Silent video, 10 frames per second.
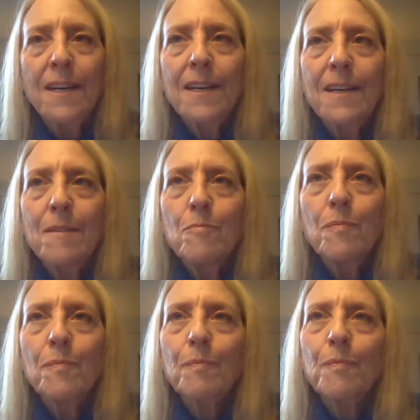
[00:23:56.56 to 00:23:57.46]

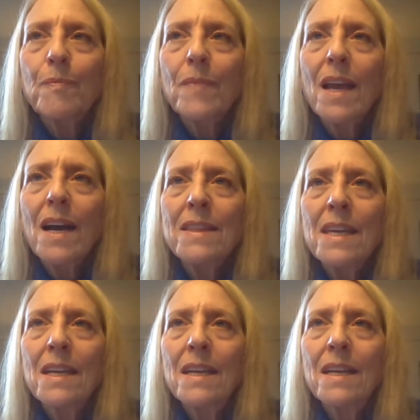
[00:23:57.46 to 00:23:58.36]
I
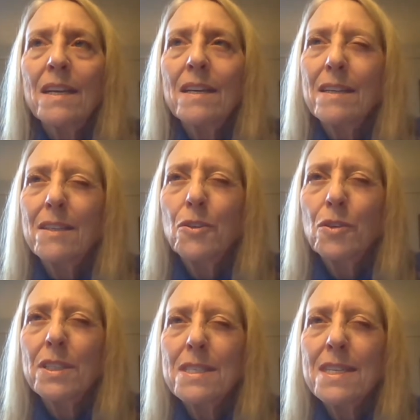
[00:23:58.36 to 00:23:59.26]
think the
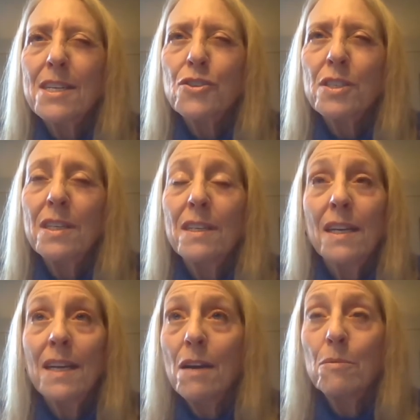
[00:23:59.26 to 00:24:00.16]
organization
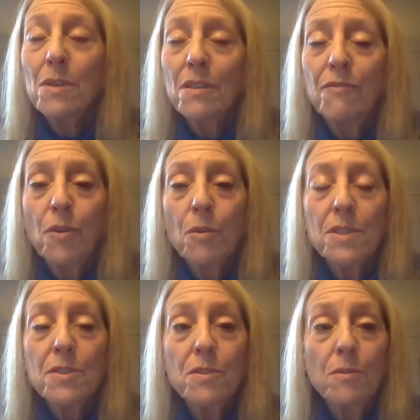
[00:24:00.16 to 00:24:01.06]
and I would look
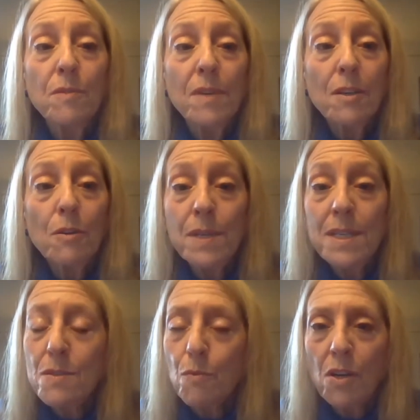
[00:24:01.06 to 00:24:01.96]
forward to
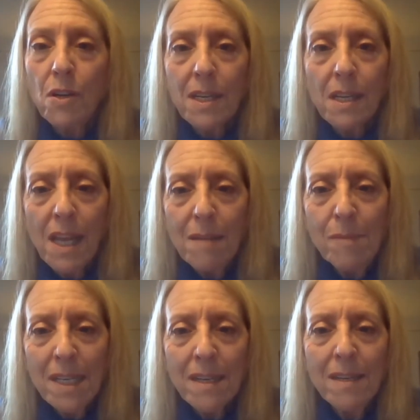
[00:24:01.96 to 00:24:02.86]
increased work on climate.